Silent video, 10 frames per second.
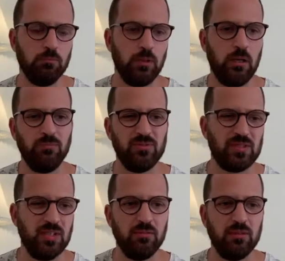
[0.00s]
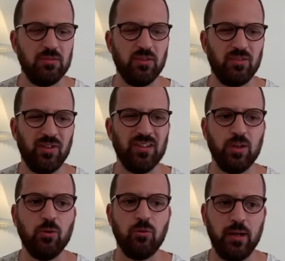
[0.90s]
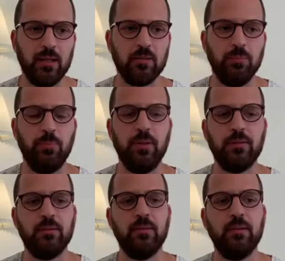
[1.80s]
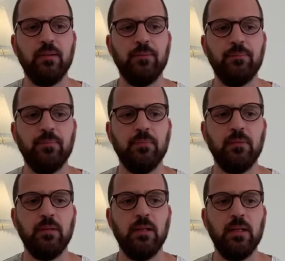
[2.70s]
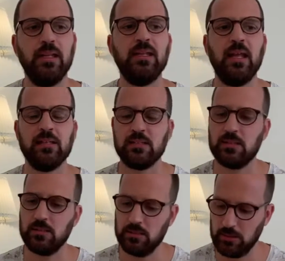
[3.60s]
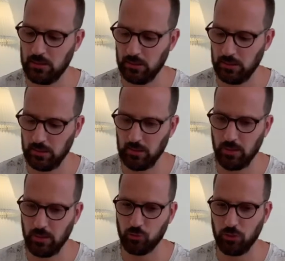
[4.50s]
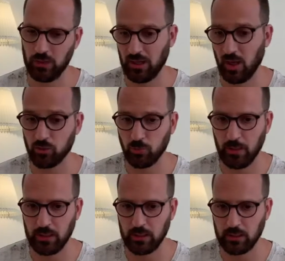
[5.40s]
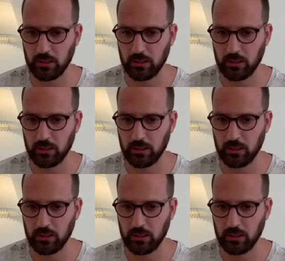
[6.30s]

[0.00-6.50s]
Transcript: wouldn't say it's not necessarily correct, but an enhanced in automatic